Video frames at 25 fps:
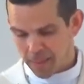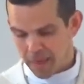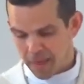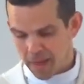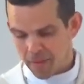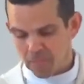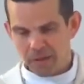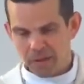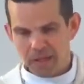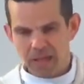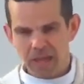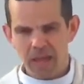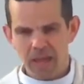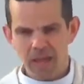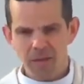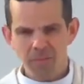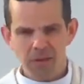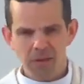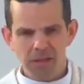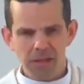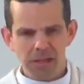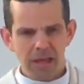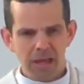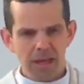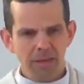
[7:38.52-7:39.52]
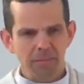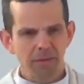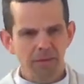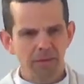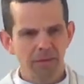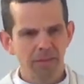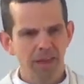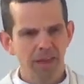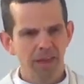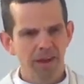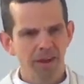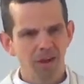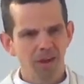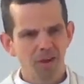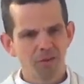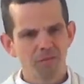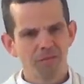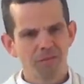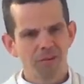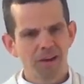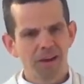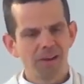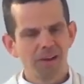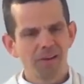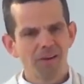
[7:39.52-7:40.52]
And we keep claiming that
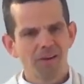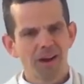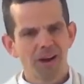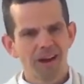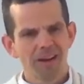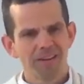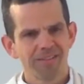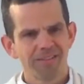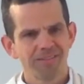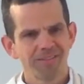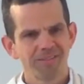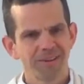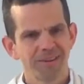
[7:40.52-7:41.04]
over our life.